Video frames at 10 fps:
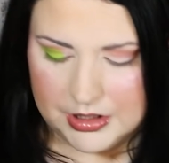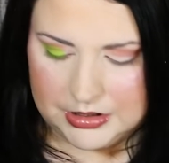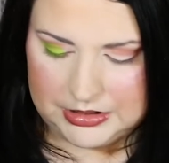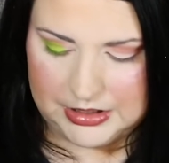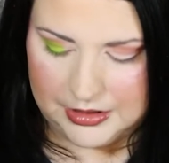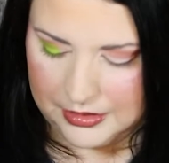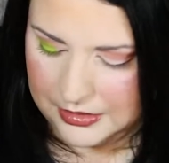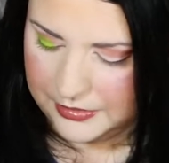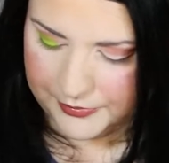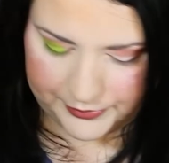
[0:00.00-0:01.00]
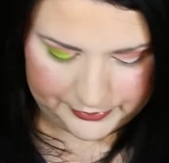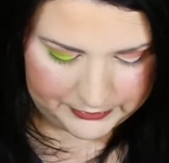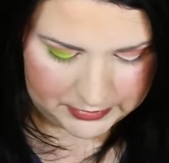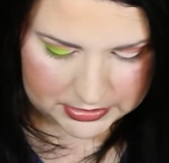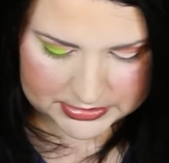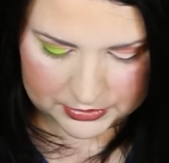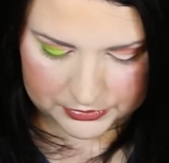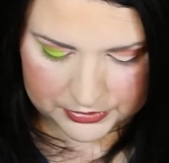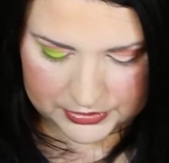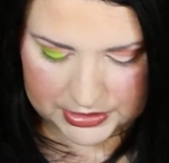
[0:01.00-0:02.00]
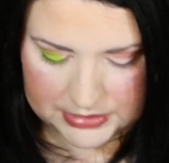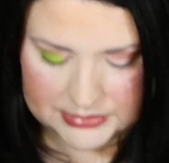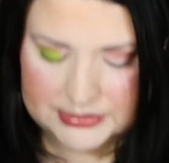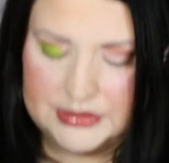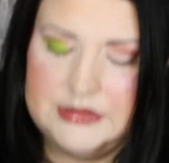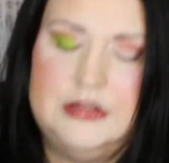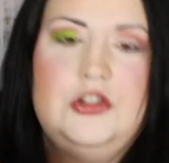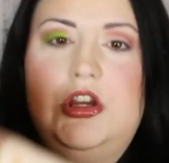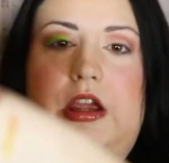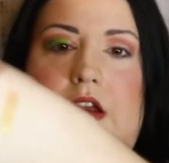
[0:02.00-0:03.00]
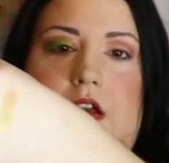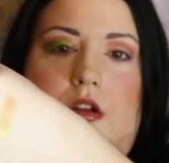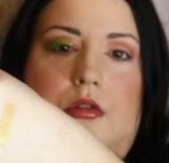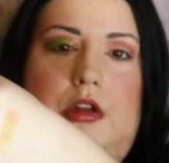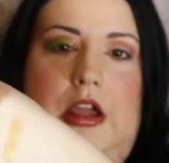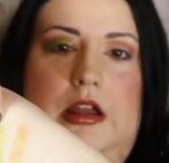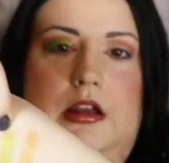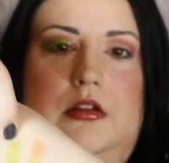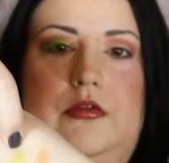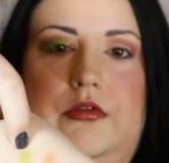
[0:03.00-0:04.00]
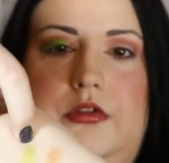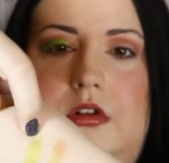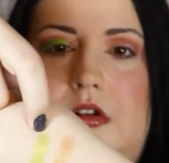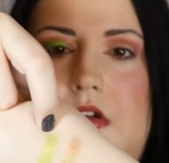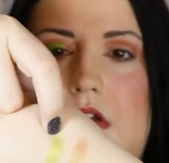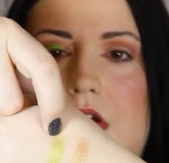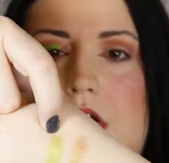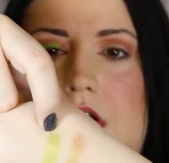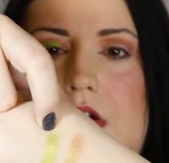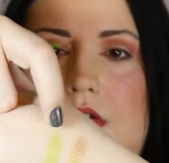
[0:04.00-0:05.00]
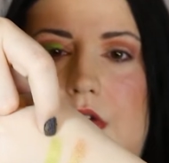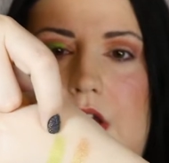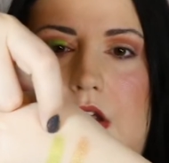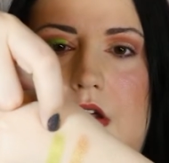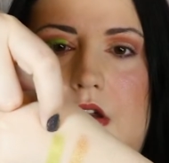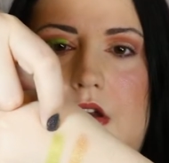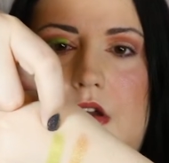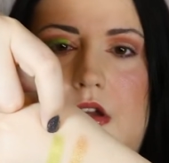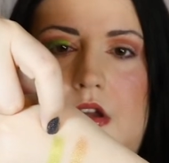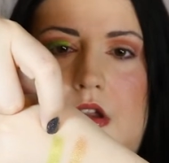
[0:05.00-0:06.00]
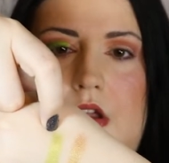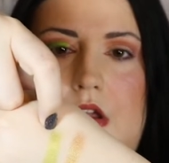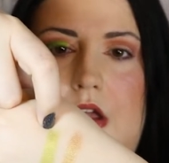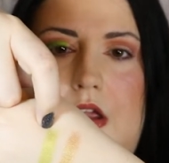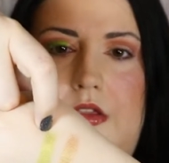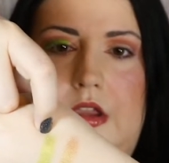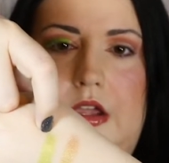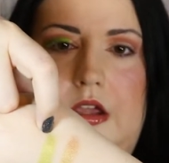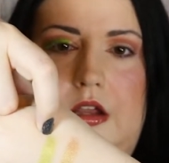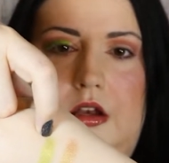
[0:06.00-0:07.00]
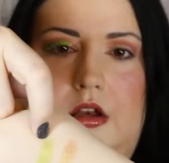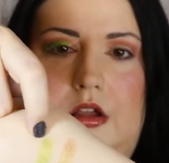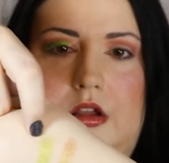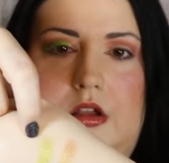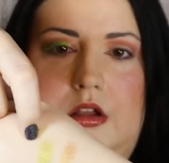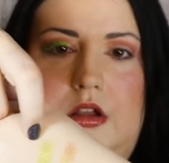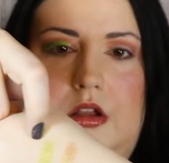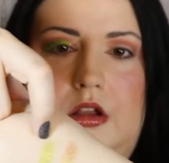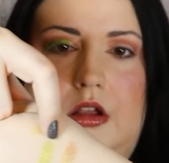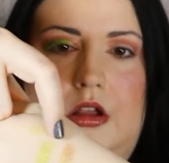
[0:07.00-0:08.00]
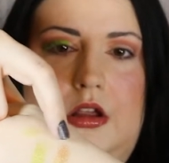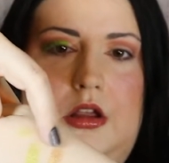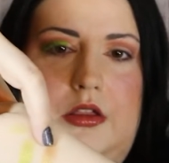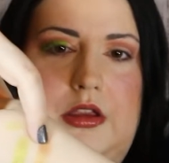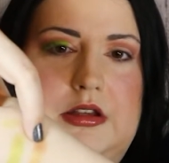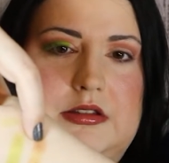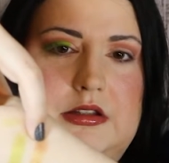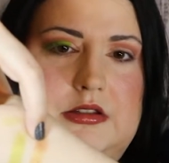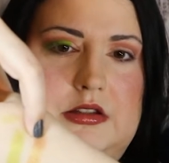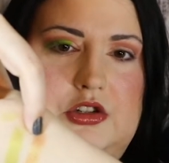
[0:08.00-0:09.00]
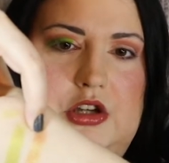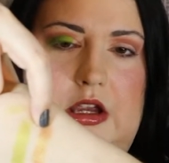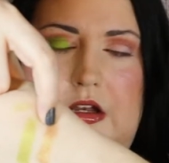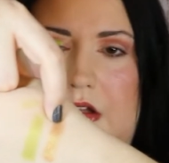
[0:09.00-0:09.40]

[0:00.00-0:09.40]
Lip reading: yeah. So this is the shade Creative right here. And then this is the shade